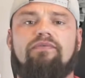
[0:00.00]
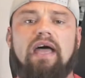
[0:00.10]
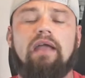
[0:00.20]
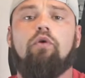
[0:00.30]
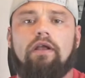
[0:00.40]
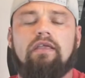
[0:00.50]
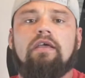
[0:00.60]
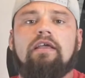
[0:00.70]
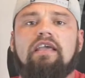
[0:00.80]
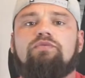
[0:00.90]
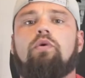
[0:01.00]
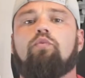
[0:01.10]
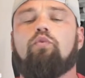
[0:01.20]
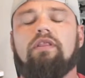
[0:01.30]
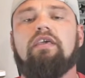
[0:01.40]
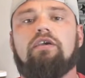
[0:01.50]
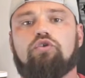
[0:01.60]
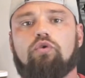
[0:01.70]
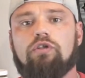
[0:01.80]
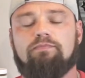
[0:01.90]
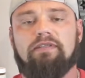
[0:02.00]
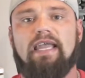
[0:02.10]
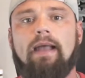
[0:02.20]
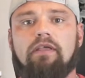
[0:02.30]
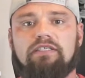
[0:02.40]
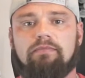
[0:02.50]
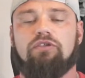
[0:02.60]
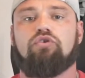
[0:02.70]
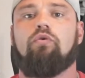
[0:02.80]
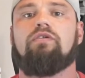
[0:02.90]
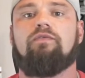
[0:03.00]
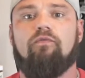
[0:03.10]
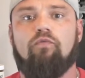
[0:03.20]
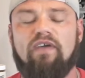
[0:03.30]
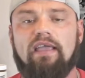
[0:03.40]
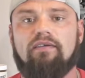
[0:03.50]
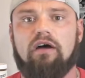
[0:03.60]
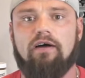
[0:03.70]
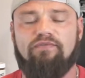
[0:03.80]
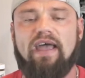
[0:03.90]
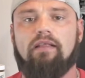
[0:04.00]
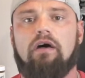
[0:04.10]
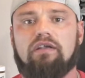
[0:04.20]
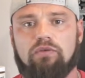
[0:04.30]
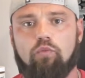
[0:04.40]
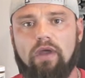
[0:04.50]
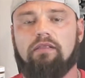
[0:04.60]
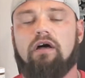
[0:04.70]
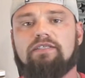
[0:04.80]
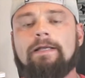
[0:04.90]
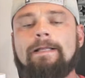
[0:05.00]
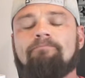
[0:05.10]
Thyroid is what really controls metabolism, controls weight, uh, fat loss and weight loss.